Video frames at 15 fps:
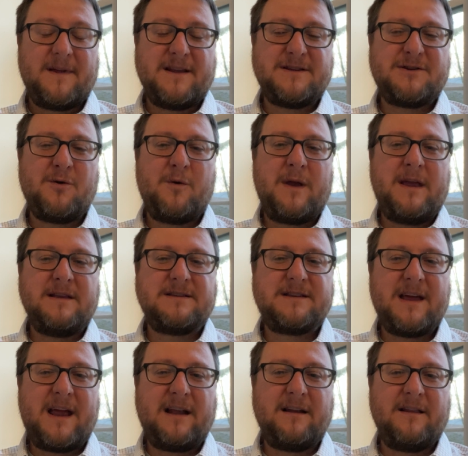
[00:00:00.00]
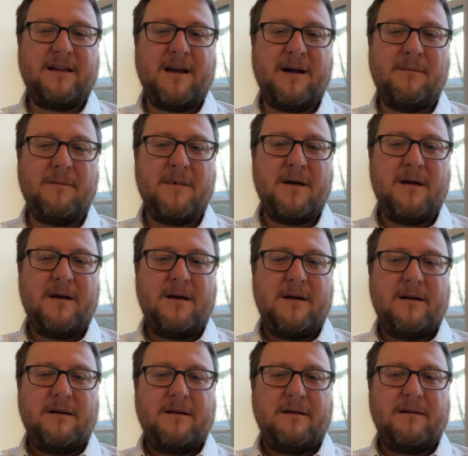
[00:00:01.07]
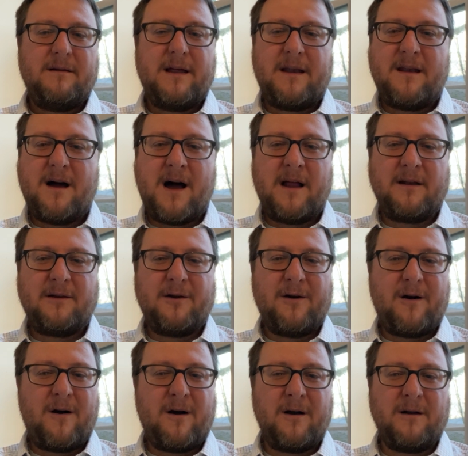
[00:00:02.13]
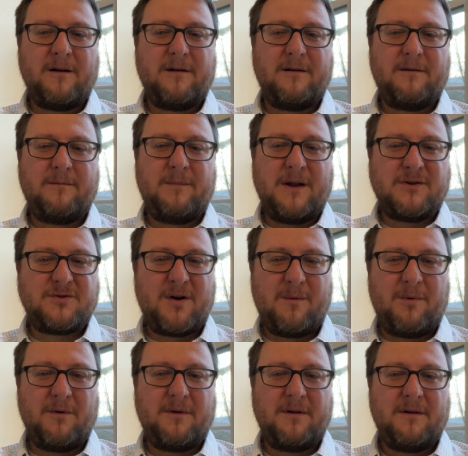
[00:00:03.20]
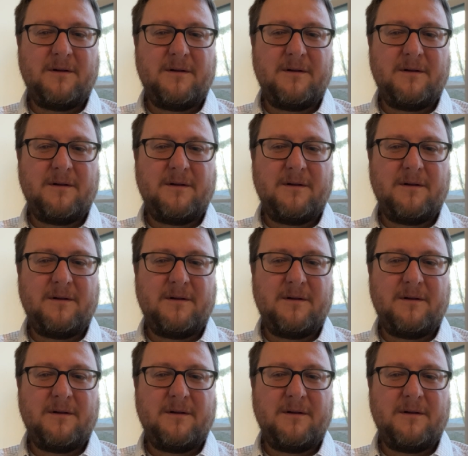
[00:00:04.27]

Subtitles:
And so he's saying to them, let not your heart be troubled.